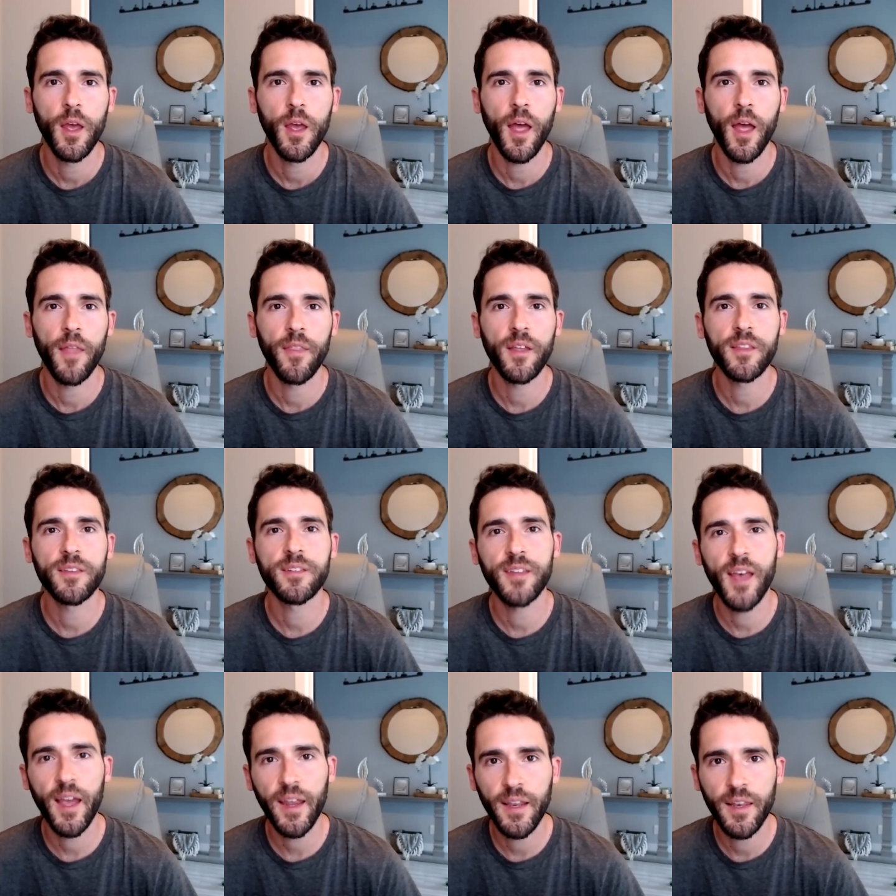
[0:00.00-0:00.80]
And then
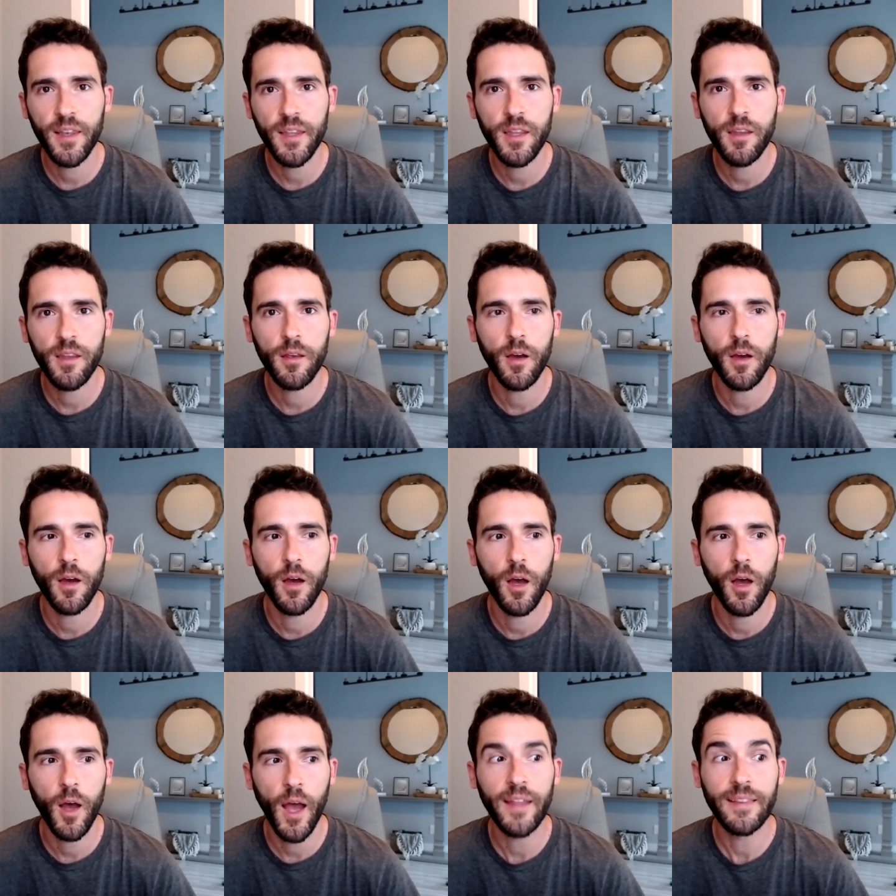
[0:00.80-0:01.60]
secondly,
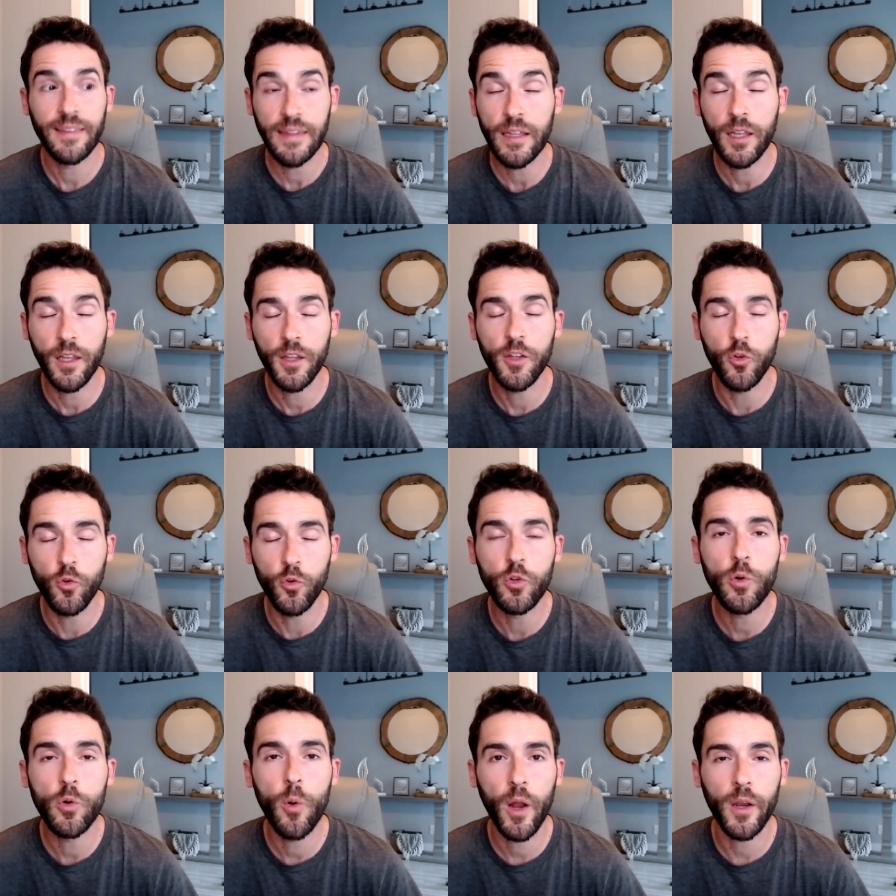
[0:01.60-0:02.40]
ideally, you
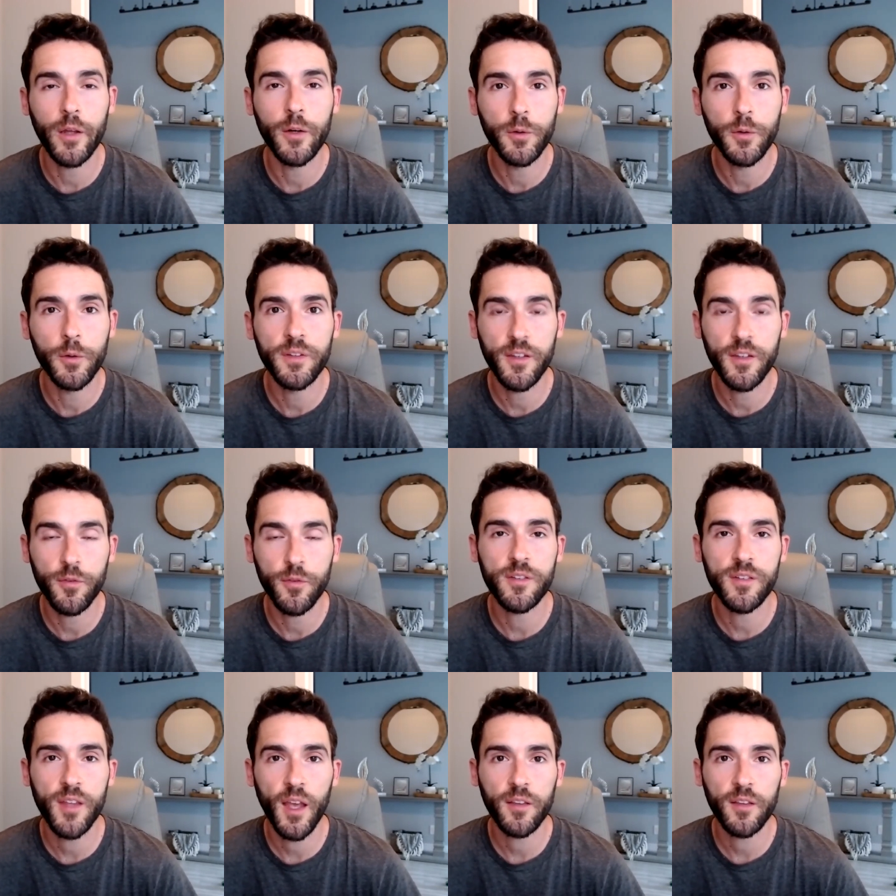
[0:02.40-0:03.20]
do want to own
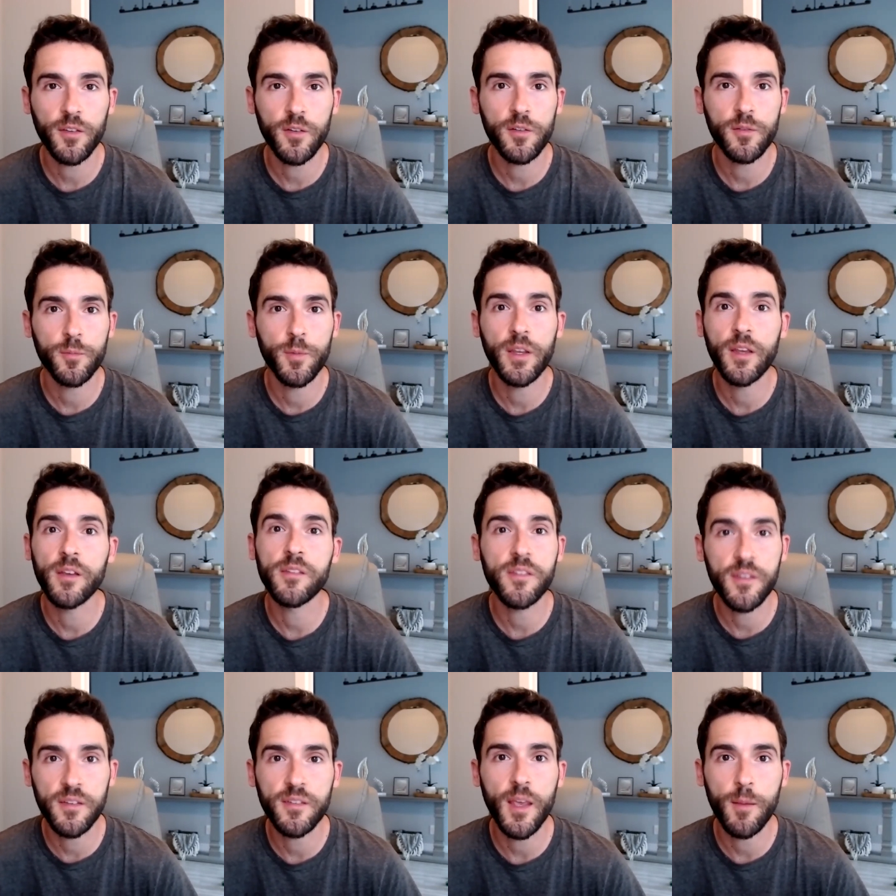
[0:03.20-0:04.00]
different sectors because
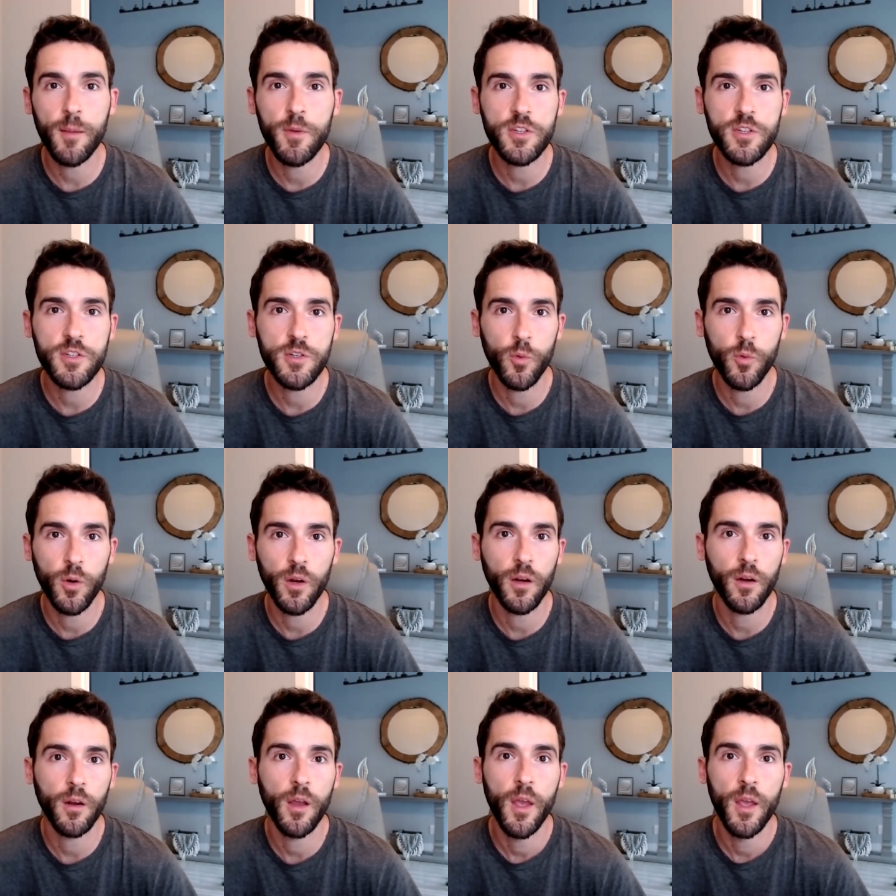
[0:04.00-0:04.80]
of the same issue
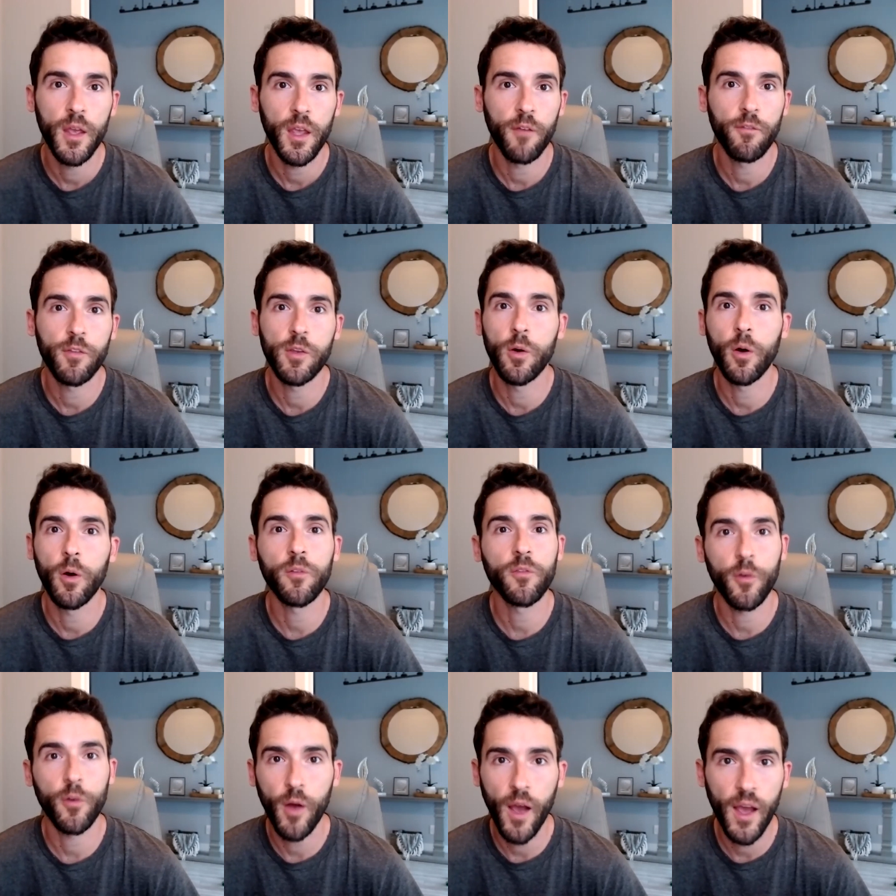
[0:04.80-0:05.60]
where if you own
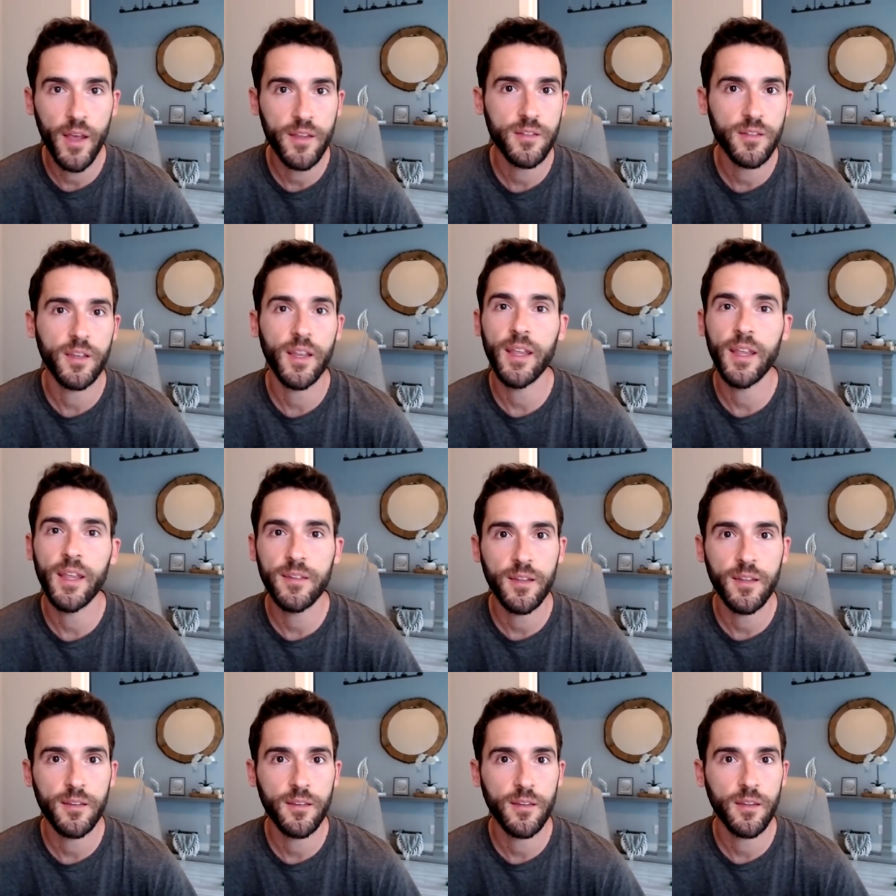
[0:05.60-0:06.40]
Verizon,
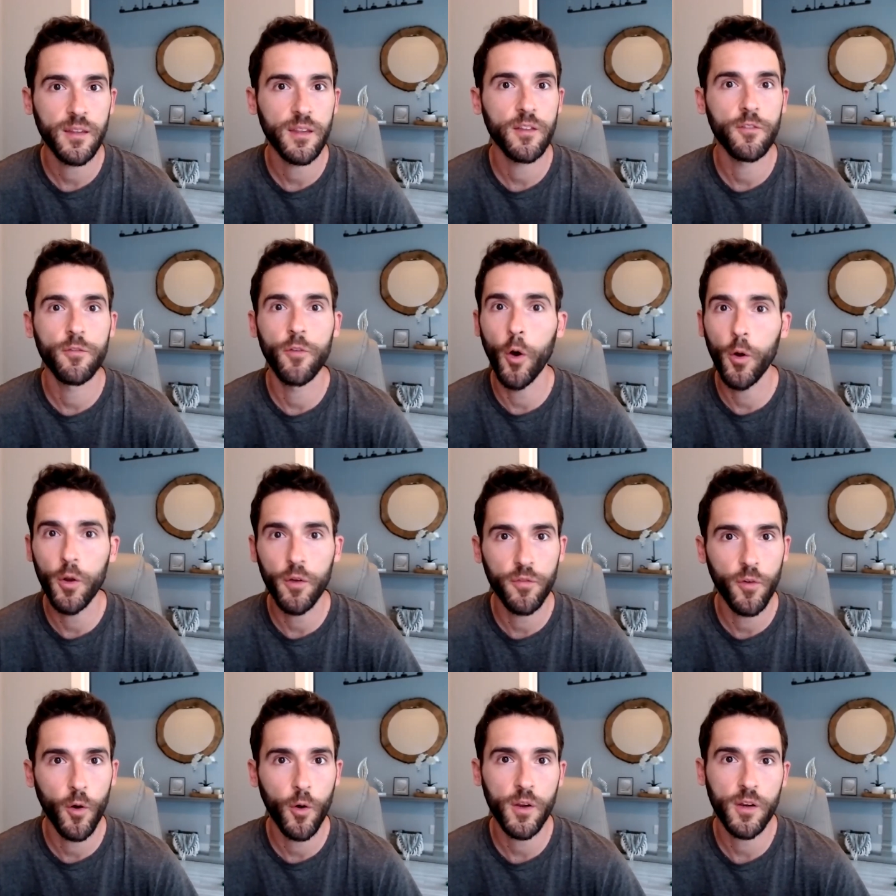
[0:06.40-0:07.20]
AT&T,
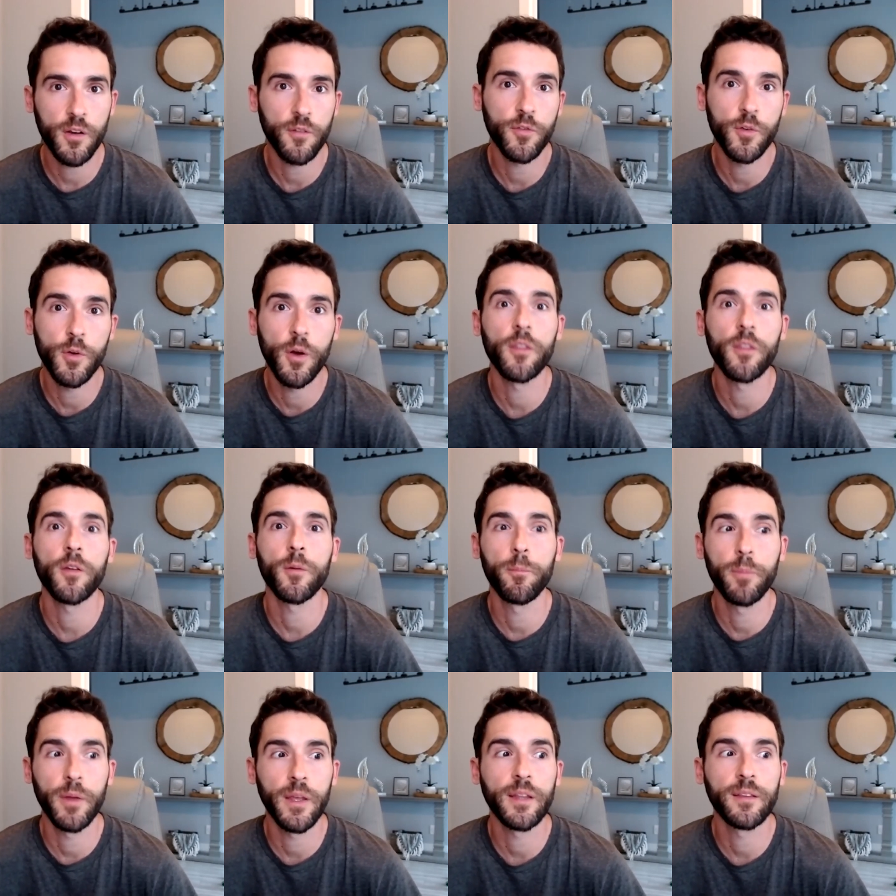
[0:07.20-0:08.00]
Vodafone, and a few other
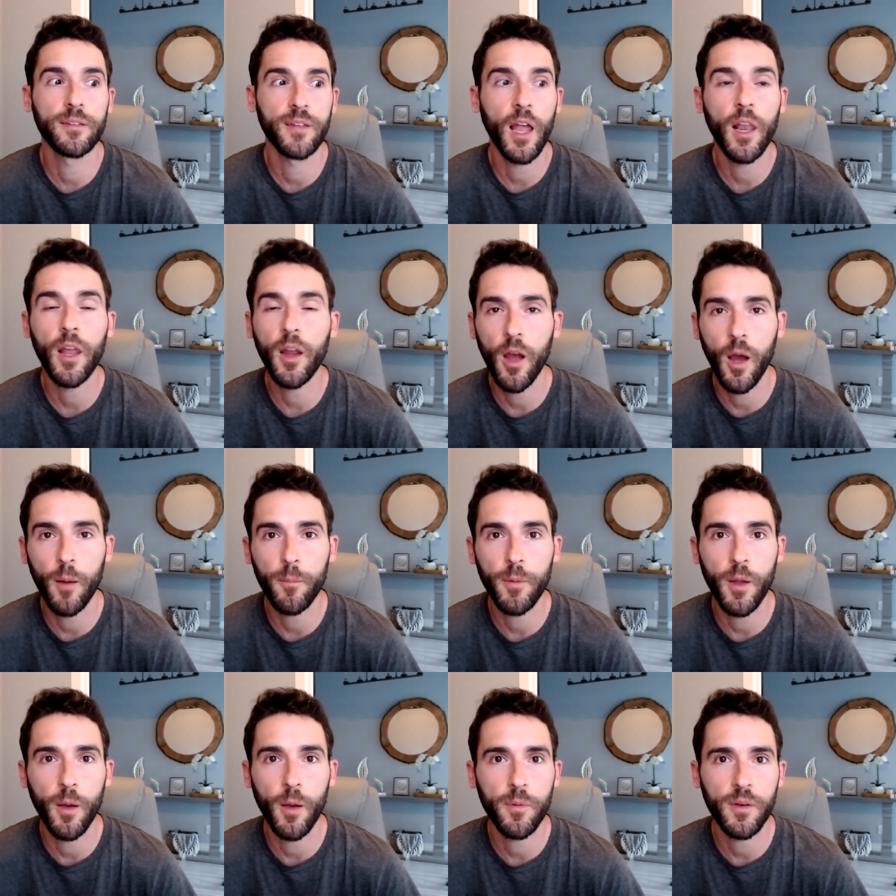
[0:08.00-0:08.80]
big
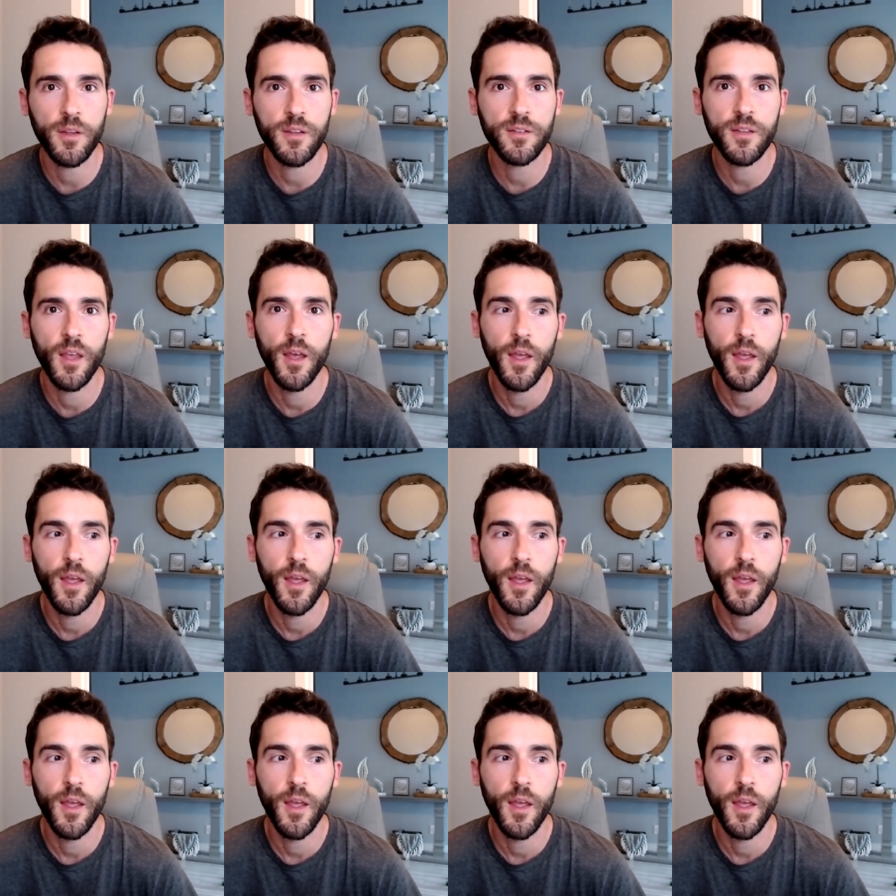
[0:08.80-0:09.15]
telecom companies,